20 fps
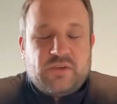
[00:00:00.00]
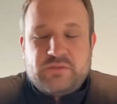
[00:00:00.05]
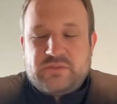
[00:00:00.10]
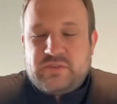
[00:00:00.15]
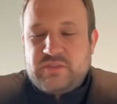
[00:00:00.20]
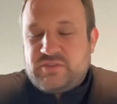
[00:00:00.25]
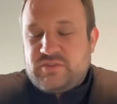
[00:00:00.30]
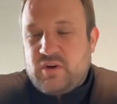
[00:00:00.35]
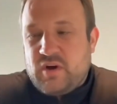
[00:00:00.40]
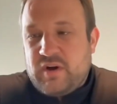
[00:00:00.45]

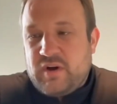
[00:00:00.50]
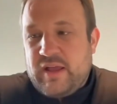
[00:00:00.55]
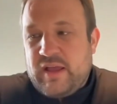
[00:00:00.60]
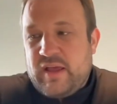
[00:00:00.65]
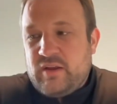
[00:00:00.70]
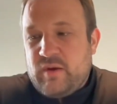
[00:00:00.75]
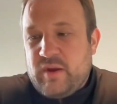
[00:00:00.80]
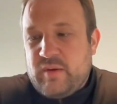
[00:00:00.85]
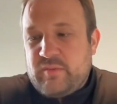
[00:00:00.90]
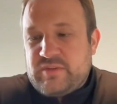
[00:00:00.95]
To start
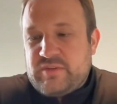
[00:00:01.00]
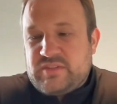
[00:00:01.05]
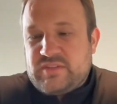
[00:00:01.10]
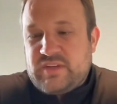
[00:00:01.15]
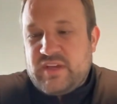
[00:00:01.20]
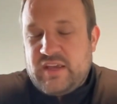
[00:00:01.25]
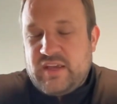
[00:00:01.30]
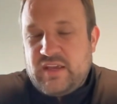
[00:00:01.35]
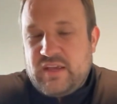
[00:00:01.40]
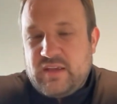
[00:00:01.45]
out, I would
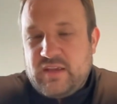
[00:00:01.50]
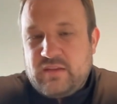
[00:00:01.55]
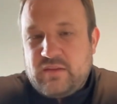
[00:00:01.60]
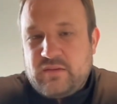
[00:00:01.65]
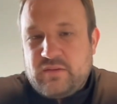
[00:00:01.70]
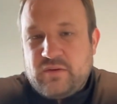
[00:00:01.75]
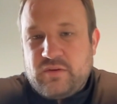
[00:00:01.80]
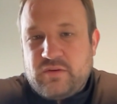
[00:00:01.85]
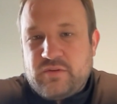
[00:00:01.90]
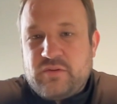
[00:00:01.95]
say
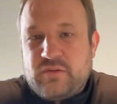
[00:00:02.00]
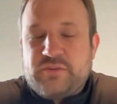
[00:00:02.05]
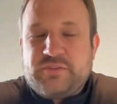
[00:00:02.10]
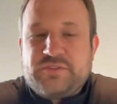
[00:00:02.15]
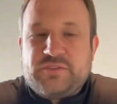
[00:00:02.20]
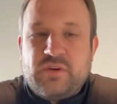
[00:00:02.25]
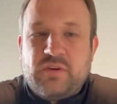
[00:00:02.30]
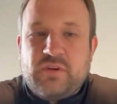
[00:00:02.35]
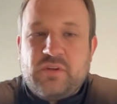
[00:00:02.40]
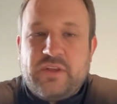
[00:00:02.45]
there's
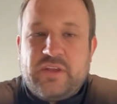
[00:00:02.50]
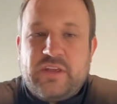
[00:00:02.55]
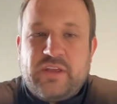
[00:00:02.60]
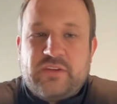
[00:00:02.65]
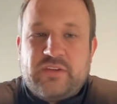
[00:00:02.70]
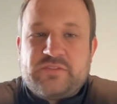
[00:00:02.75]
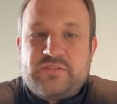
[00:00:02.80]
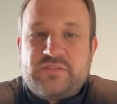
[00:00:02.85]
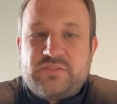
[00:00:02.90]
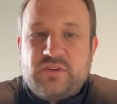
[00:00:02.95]
certainly
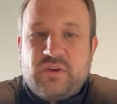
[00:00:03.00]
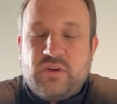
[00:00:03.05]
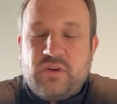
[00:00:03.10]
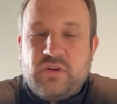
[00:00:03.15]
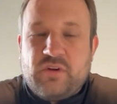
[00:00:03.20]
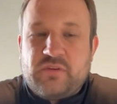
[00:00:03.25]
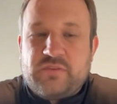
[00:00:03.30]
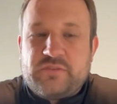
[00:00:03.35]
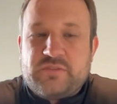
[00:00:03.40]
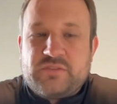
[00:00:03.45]

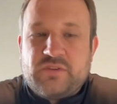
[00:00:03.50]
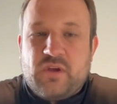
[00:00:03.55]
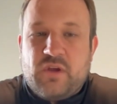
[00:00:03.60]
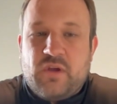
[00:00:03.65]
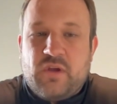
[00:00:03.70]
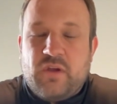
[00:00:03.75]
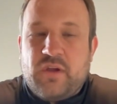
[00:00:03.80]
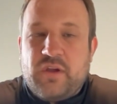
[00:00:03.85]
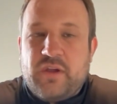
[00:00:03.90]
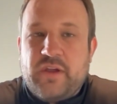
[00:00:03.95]
concerns
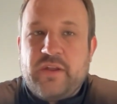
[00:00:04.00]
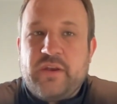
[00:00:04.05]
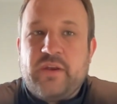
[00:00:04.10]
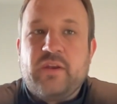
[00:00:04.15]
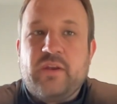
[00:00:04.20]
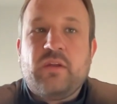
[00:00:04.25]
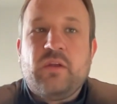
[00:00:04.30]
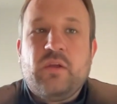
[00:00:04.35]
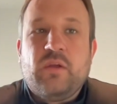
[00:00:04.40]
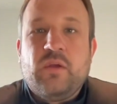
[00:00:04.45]

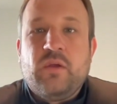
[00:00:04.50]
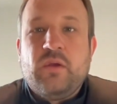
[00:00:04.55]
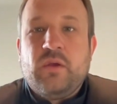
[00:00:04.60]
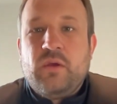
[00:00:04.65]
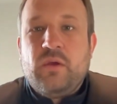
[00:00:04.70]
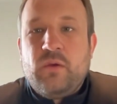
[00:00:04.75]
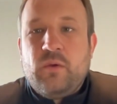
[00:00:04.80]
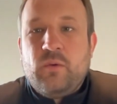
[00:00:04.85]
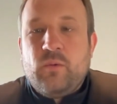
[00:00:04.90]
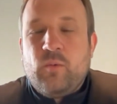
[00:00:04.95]
on
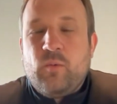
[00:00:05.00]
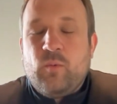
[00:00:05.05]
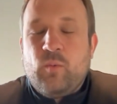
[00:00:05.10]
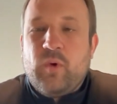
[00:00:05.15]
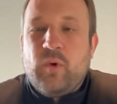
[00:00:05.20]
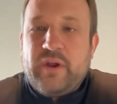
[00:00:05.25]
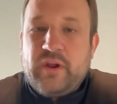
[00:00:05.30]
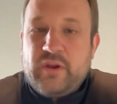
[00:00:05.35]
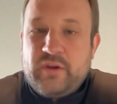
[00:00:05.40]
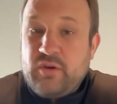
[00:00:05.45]

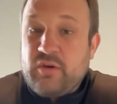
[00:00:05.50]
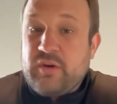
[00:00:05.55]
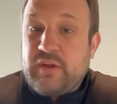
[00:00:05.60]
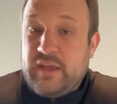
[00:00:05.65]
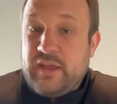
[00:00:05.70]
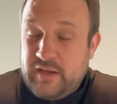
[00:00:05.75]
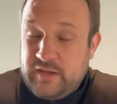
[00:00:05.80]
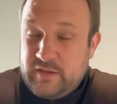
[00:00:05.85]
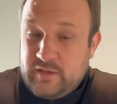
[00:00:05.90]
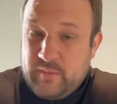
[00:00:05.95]
where you're
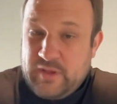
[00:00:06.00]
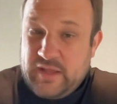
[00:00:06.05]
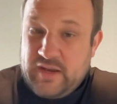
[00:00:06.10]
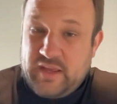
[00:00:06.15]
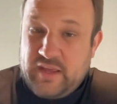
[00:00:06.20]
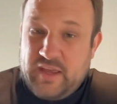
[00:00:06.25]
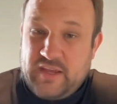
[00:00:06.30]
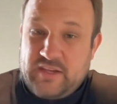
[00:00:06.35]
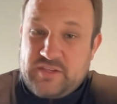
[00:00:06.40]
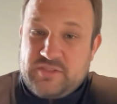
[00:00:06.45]
getting the
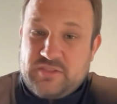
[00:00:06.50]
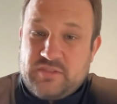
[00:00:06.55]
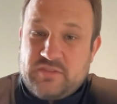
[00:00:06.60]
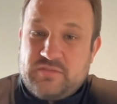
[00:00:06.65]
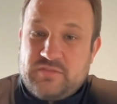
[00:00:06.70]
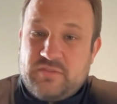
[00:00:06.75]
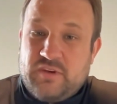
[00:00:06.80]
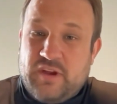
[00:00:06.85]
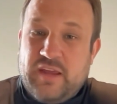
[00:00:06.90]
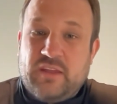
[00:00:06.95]
medications,
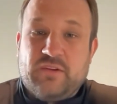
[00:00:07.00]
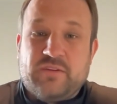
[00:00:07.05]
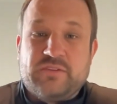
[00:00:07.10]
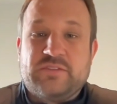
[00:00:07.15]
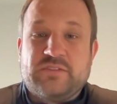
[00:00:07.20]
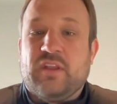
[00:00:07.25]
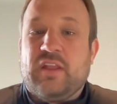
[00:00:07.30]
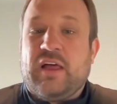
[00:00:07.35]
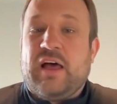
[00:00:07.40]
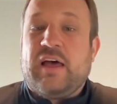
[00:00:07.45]
right? There's a
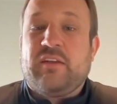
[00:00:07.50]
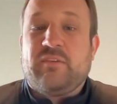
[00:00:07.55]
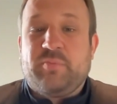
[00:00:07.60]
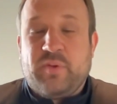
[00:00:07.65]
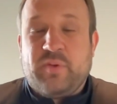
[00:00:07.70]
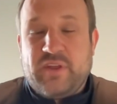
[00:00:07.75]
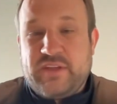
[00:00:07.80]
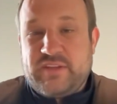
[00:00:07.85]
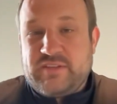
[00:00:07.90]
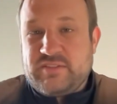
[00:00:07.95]
lot of
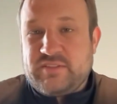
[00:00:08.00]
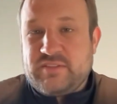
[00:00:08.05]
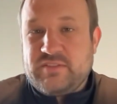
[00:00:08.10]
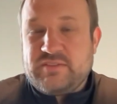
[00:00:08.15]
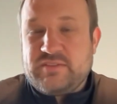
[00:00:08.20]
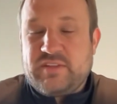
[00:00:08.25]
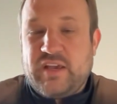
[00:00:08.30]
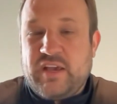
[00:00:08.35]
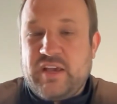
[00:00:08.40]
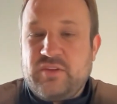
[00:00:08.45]
places
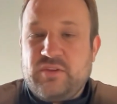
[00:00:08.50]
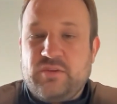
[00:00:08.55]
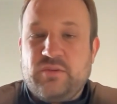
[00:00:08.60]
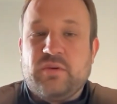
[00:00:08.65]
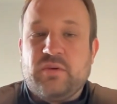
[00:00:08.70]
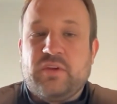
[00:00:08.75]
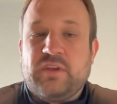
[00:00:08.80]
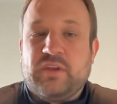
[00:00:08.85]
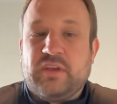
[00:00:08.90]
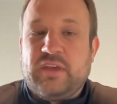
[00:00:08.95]
that you
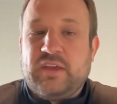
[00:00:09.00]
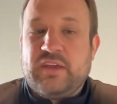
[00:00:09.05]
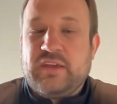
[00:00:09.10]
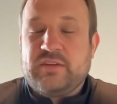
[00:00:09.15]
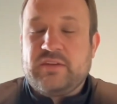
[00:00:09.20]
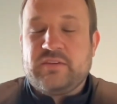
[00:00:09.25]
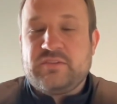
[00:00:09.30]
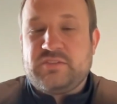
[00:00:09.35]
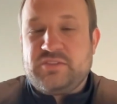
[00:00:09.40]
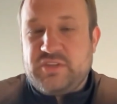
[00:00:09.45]
can
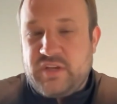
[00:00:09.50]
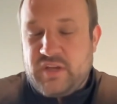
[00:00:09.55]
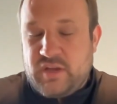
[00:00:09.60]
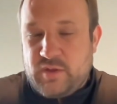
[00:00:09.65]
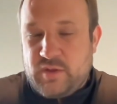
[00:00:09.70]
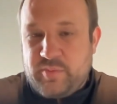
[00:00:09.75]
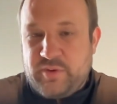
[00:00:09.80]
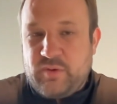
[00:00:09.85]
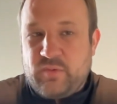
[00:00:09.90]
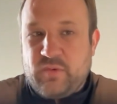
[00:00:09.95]
get
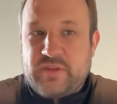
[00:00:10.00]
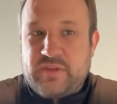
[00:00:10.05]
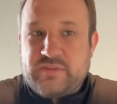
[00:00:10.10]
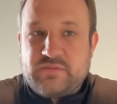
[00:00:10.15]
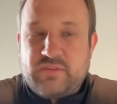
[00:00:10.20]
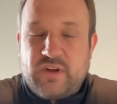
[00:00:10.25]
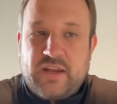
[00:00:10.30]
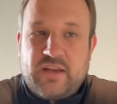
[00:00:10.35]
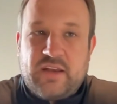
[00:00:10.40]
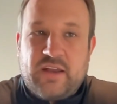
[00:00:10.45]
GLP-1s
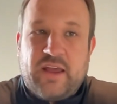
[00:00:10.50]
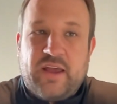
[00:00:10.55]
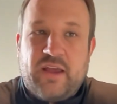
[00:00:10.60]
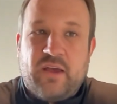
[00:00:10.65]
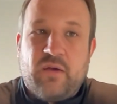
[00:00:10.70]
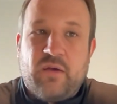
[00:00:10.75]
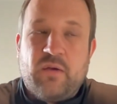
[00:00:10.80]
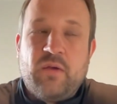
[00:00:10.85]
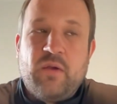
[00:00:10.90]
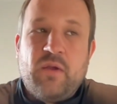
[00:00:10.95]
right
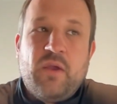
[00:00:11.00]
now.